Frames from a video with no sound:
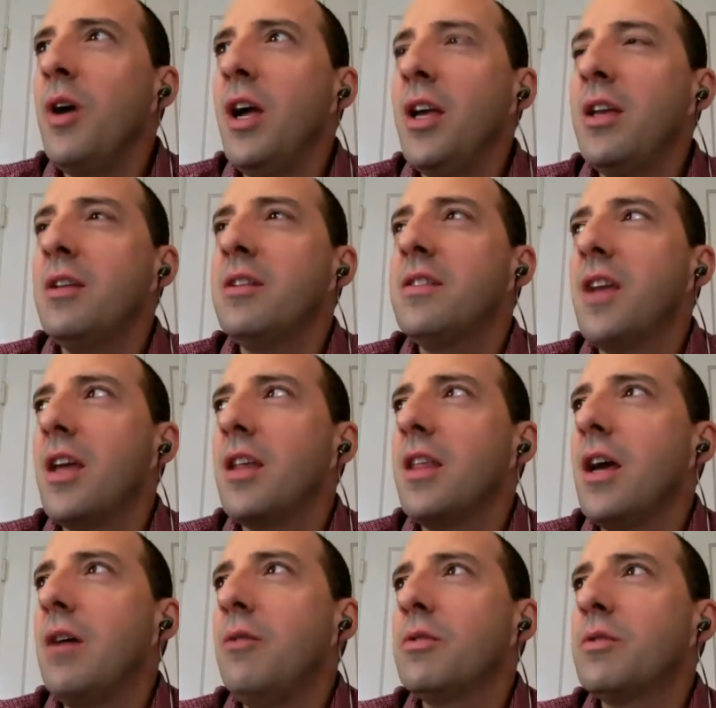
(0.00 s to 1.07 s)
I can say
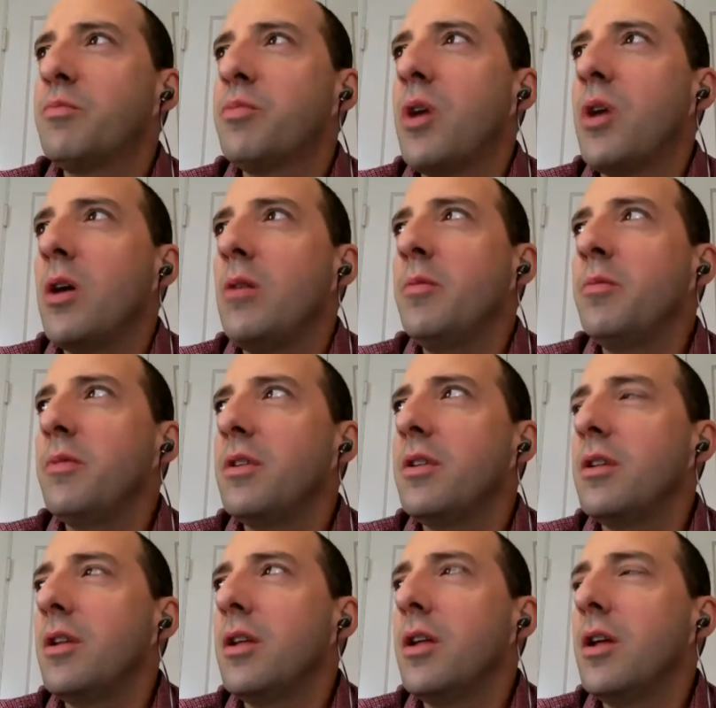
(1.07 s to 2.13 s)
that was probably
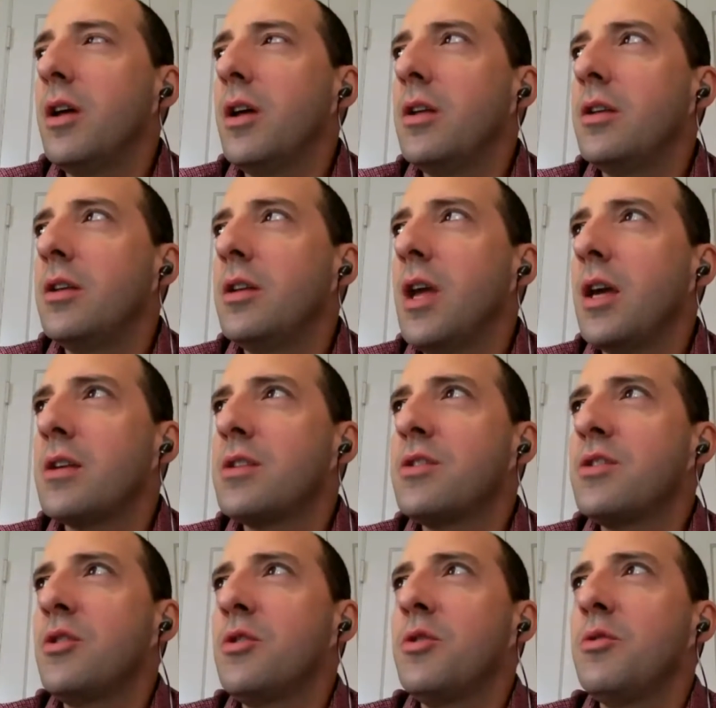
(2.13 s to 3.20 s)

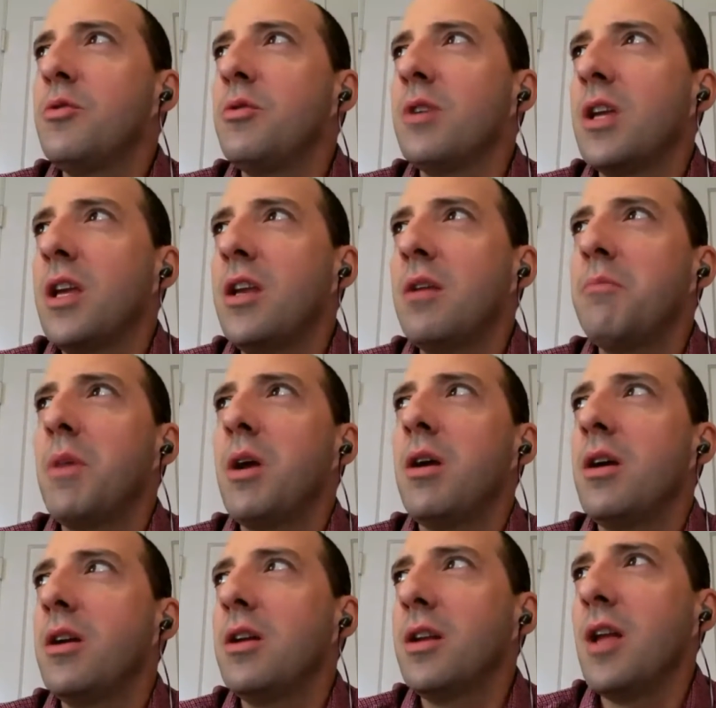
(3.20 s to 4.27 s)
next to getting
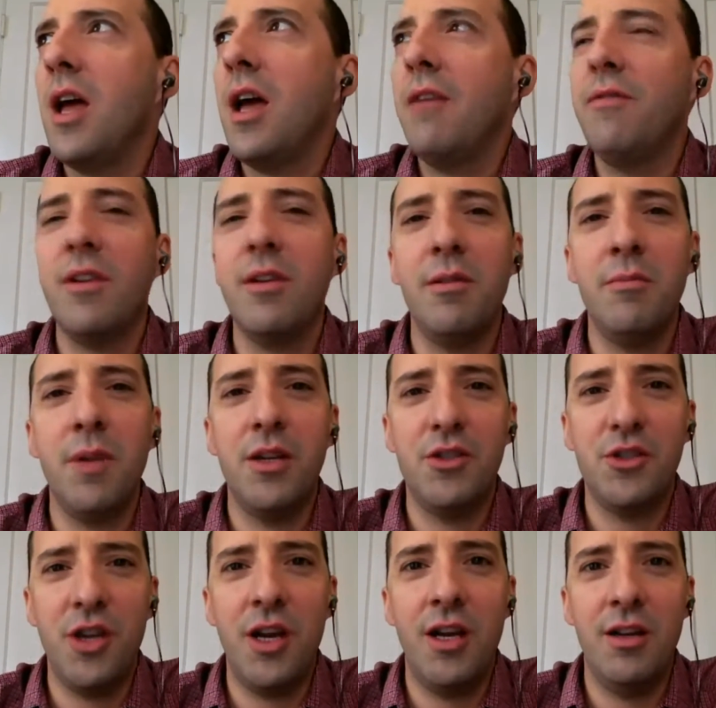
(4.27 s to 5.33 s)
married and having my
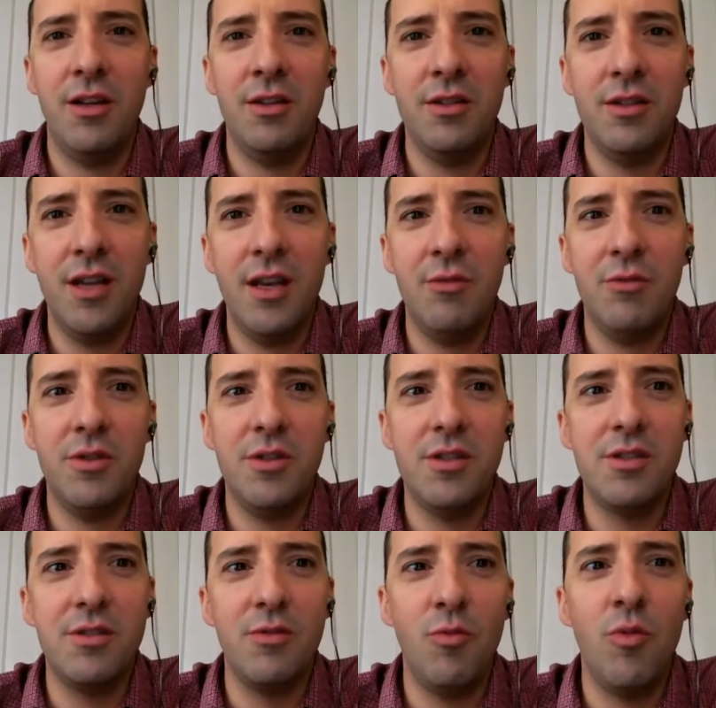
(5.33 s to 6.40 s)
child, that
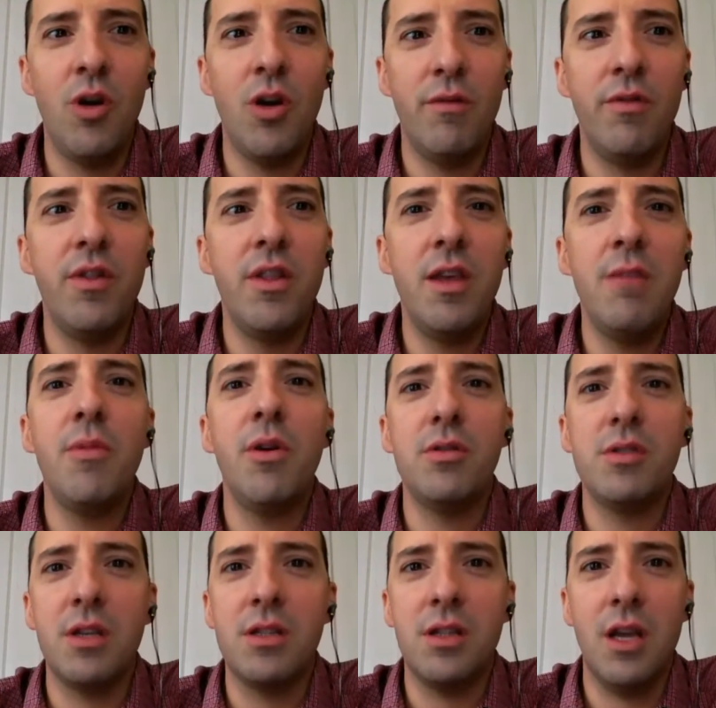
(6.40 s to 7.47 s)
was one of the
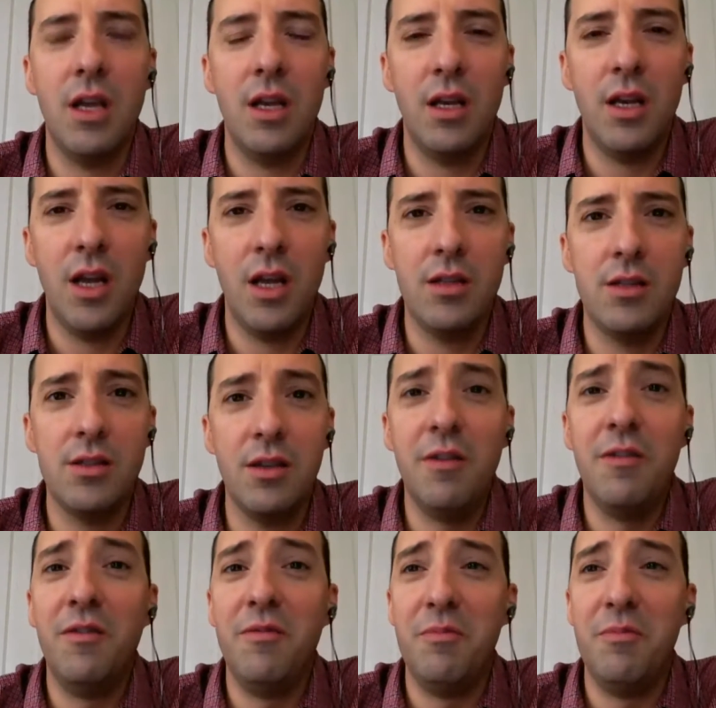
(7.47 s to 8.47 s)
most exciting nights